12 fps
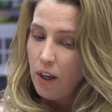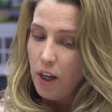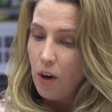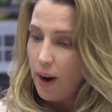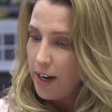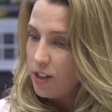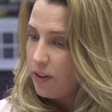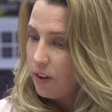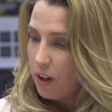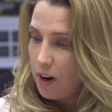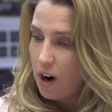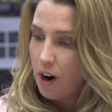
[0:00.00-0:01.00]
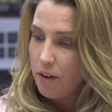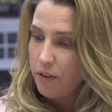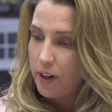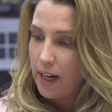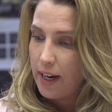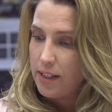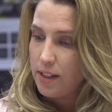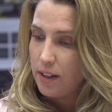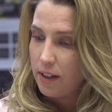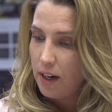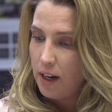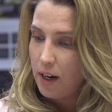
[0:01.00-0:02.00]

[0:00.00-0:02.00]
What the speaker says: actually have a lot of heart for Kaiser.